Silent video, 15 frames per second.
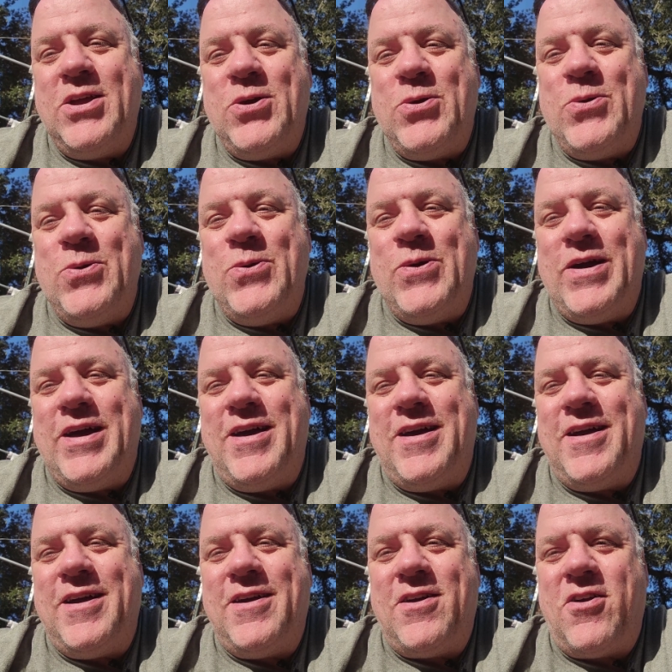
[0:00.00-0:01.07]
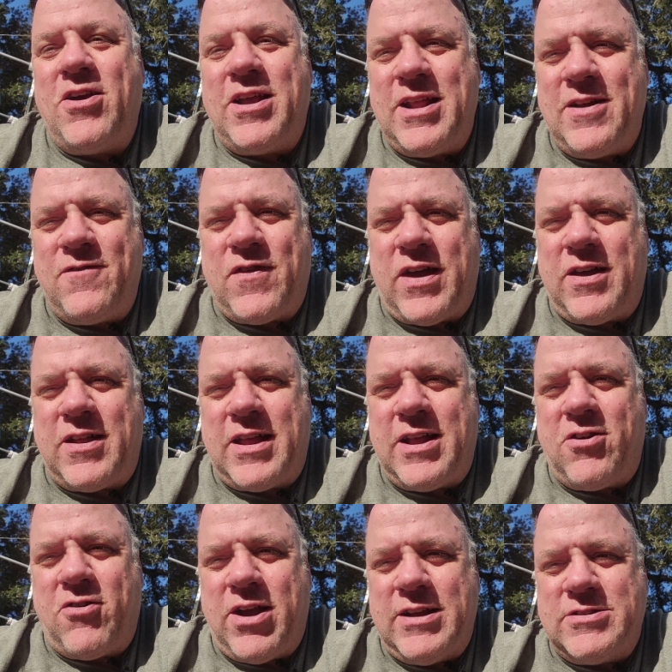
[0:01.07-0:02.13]
who are getting
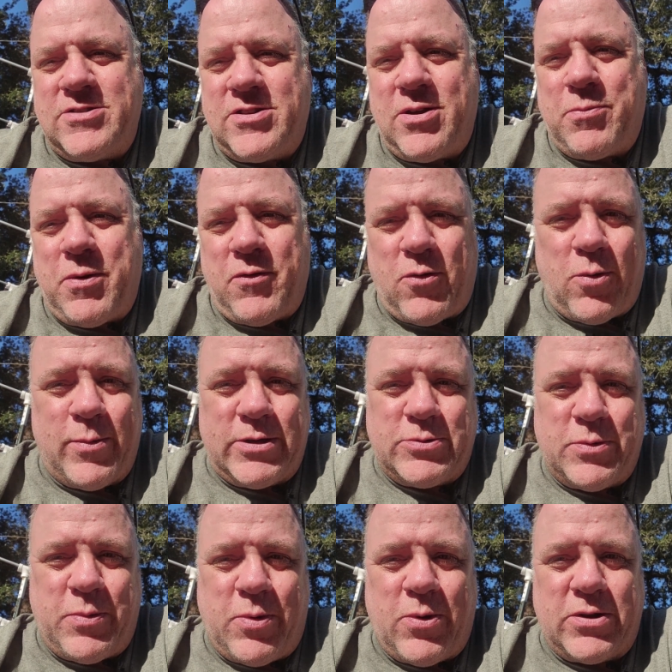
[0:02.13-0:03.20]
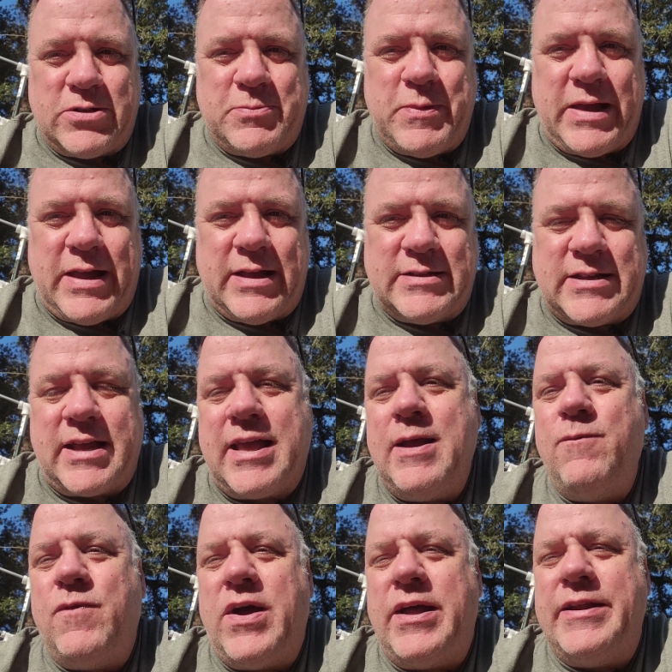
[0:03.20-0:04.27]
failing grades on their performance reports because I
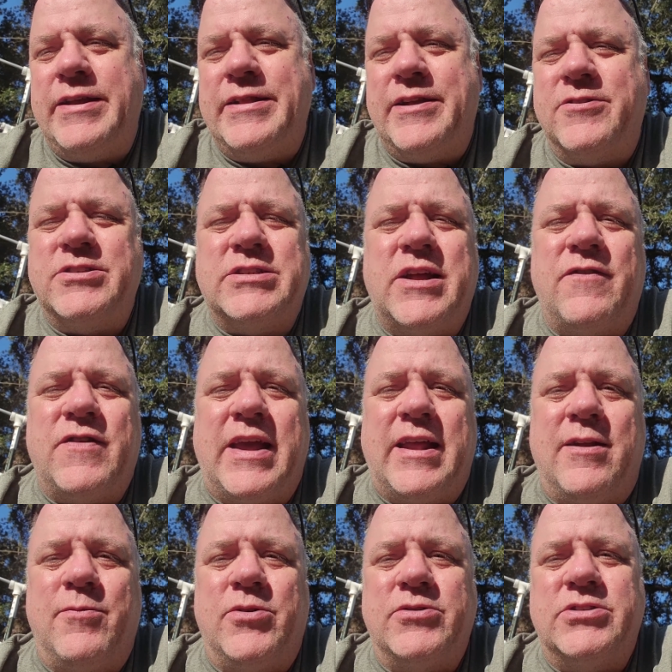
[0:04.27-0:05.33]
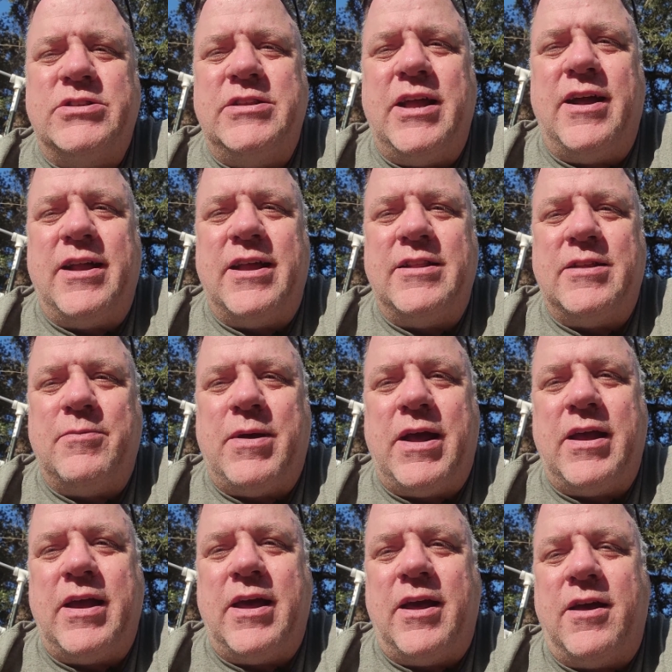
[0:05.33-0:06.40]
keep finding their stuffed animals dug into
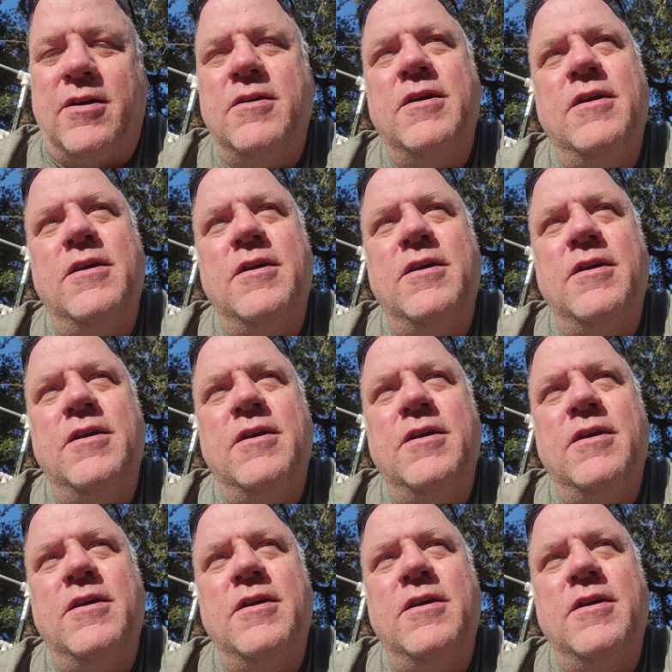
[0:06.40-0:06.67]
my